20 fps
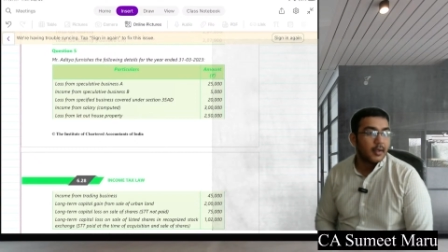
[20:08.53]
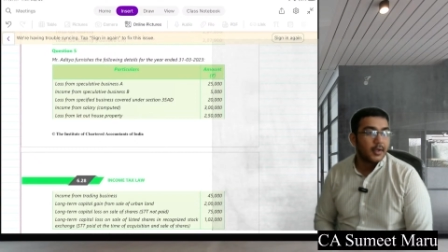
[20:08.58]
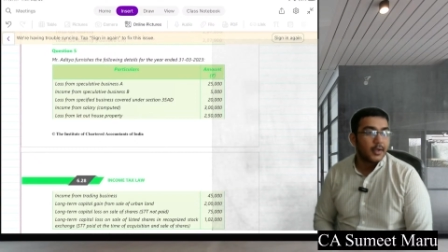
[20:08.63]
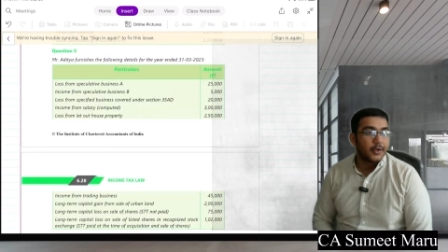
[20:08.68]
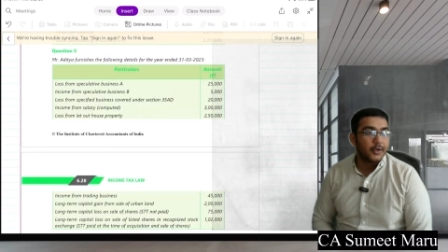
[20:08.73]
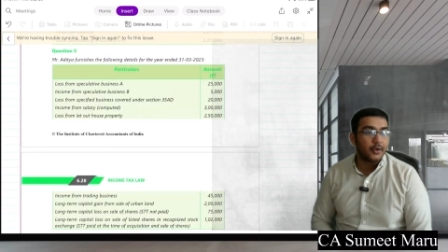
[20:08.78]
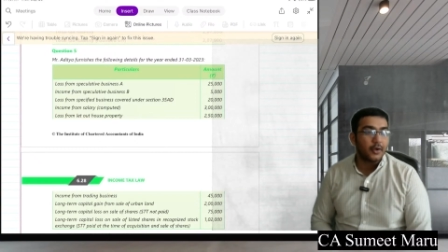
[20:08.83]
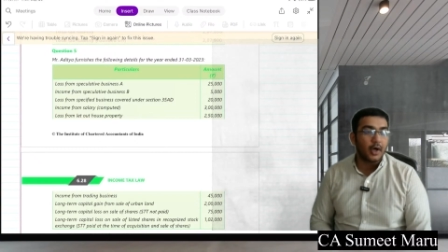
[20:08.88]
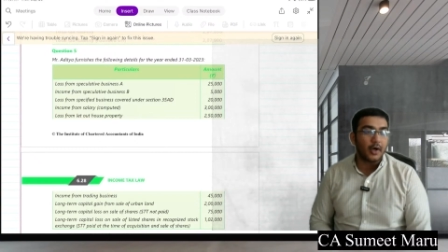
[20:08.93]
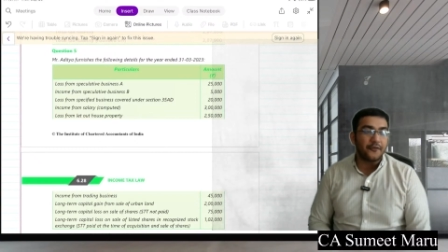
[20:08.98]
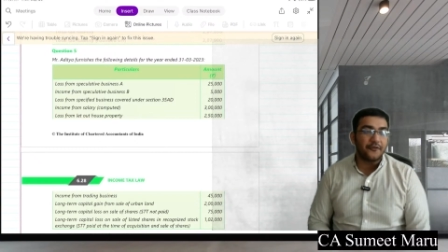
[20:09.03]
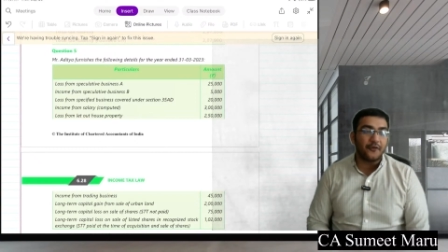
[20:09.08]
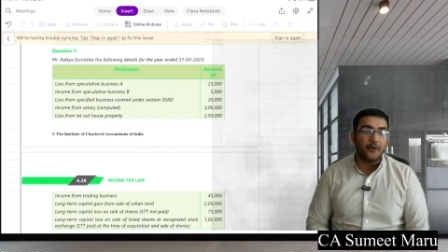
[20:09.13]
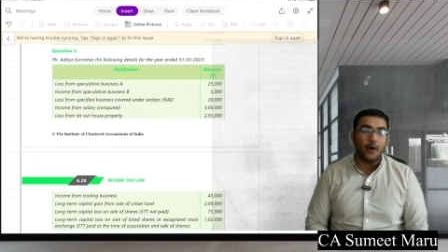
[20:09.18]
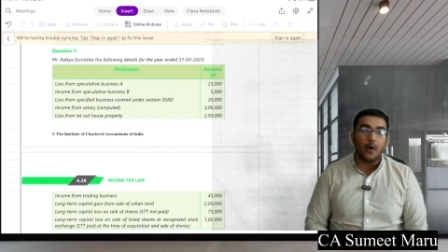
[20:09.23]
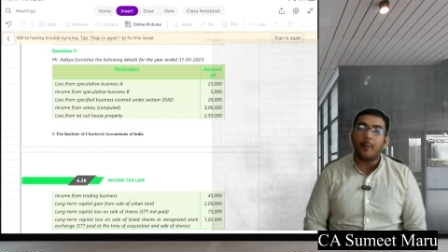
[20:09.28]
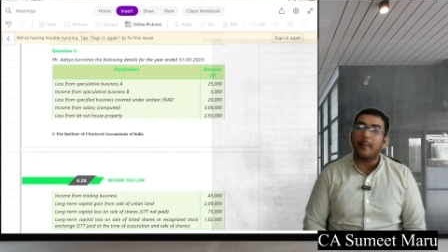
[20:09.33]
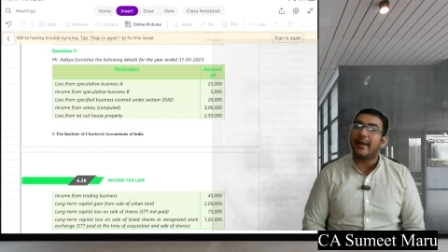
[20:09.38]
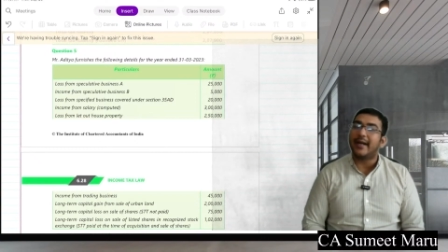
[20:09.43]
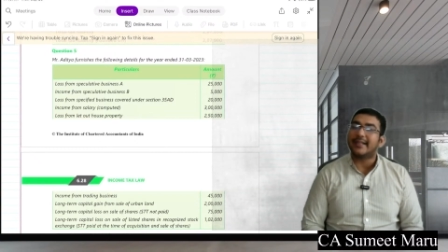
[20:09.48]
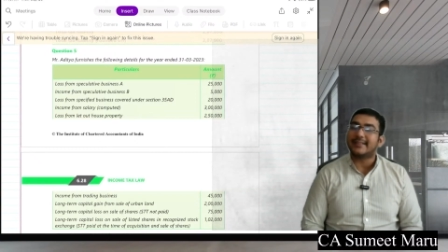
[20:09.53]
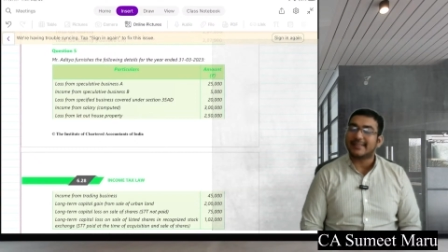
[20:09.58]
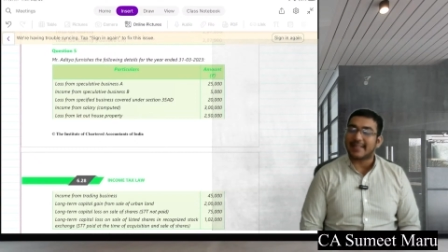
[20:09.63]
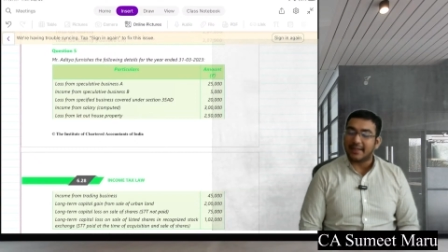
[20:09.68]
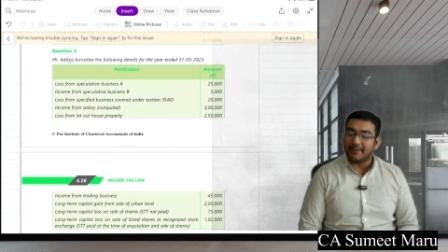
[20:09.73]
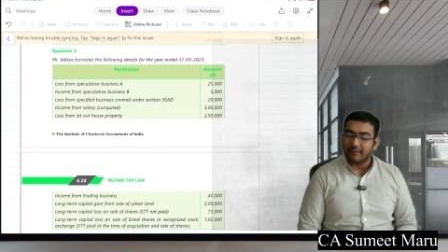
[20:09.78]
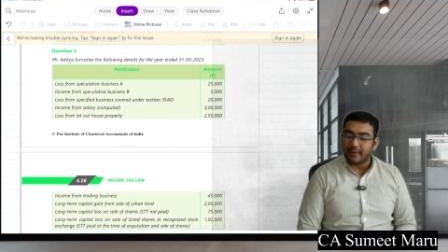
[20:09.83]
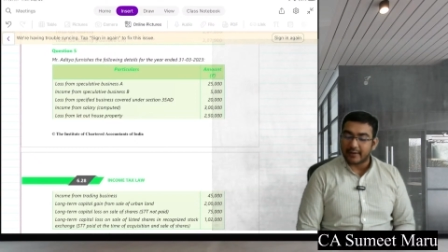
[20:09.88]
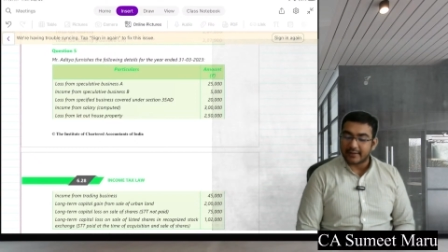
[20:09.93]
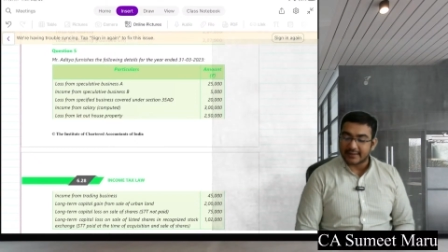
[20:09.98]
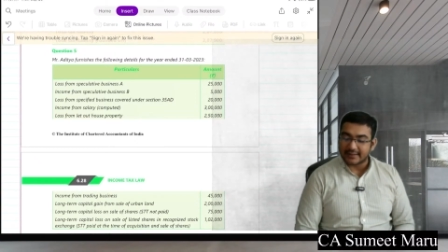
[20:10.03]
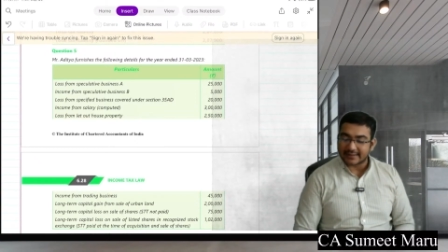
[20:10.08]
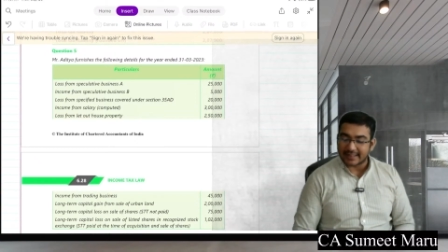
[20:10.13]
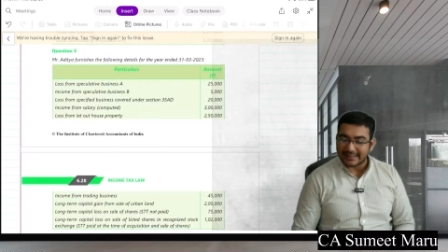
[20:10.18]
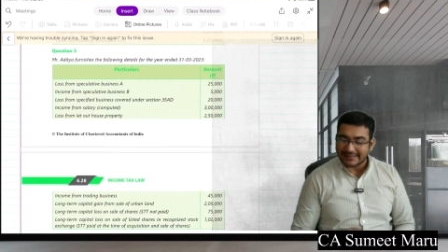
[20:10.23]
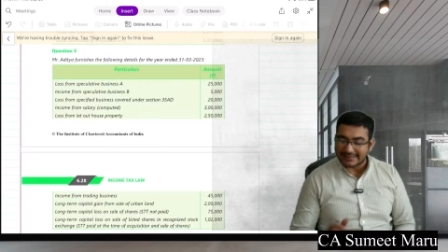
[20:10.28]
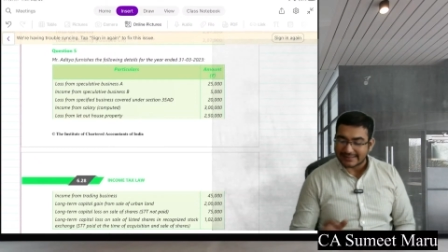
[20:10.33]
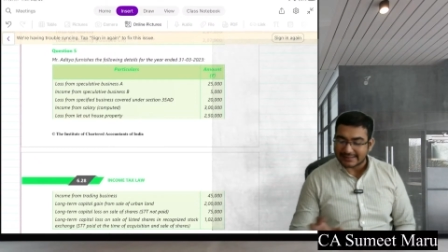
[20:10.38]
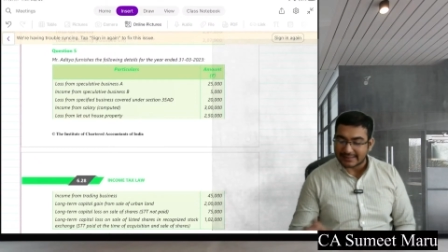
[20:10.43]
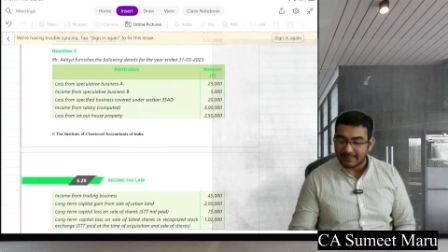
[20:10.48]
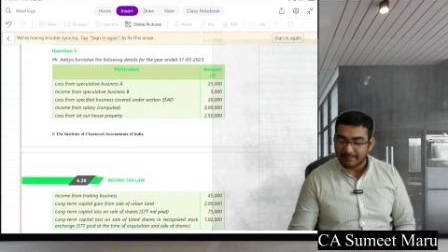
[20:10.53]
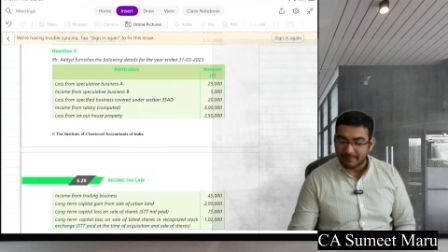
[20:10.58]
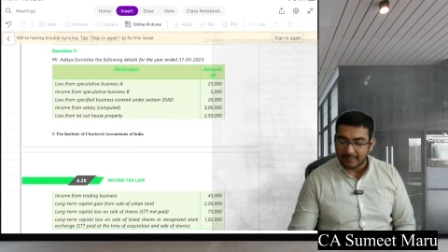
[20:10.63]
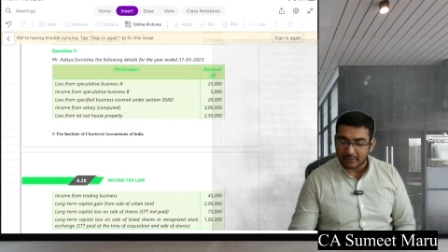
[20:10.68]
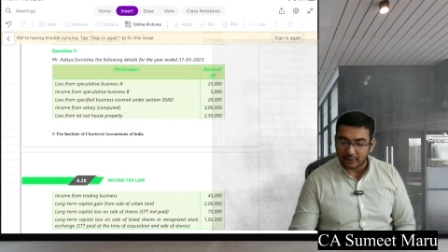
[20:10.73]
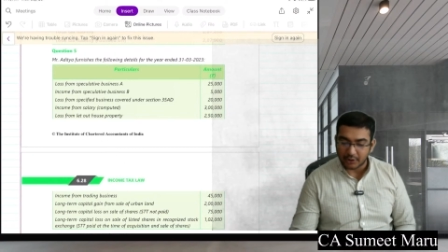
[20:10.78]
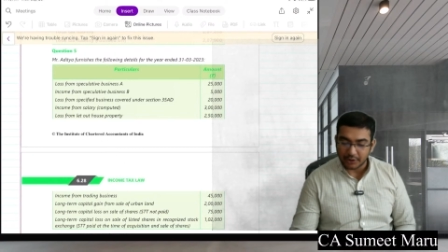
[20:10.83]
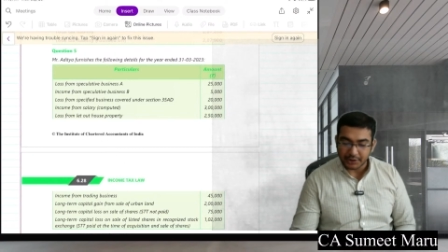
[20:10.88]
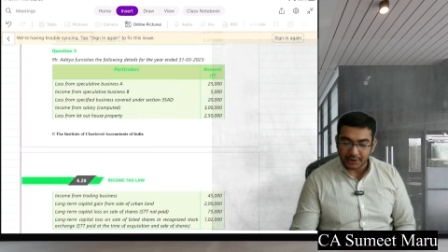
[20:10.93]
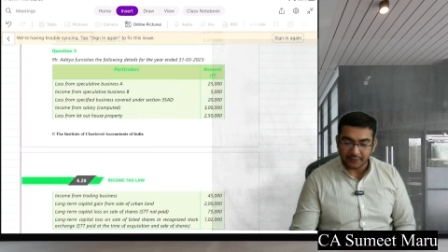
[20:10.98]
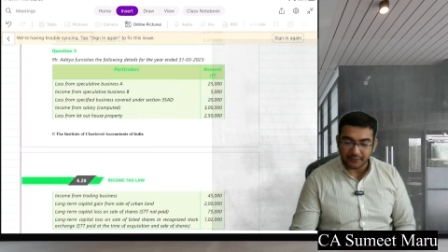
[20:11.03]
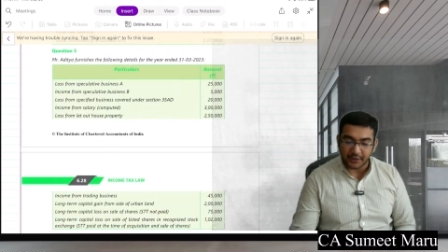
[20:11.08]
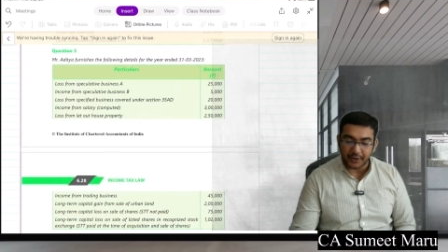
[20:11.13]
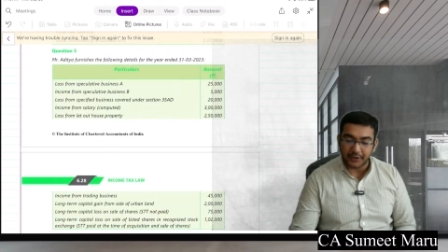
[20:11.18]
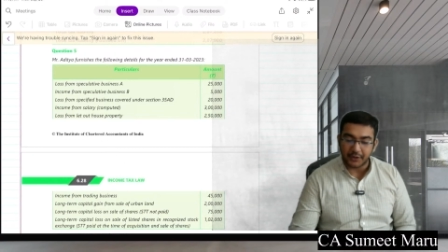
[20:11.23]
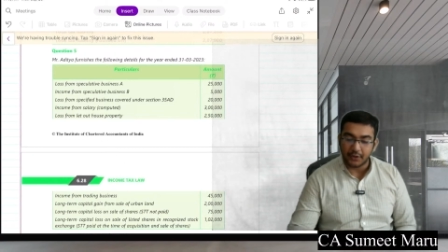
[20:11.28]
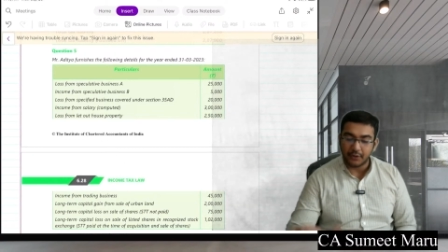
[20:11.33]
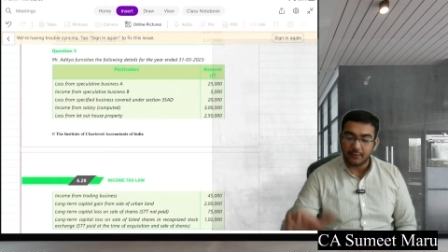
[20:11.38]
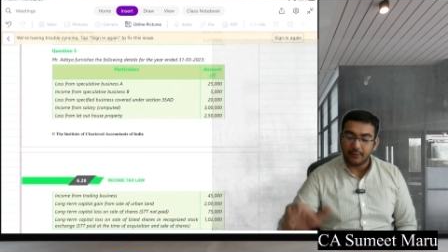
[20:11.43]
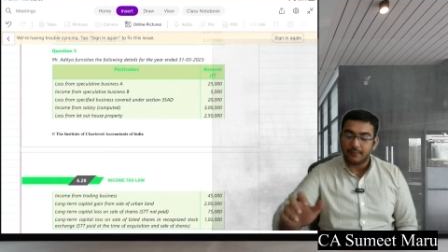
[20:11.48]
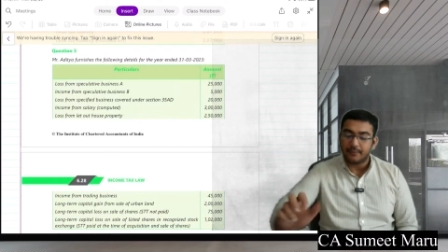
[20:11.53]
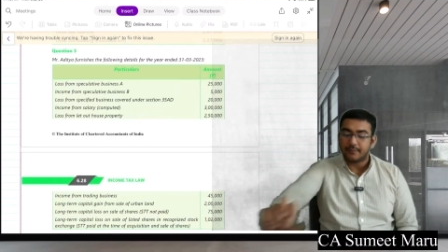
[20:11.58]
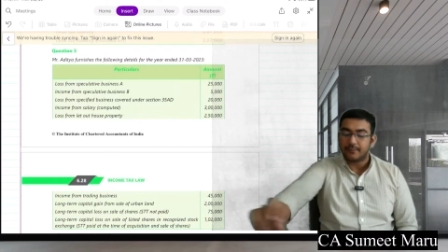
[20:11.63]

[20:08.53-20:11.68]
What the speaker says: You got 4 minutes time for this, guys. It's simple question for you.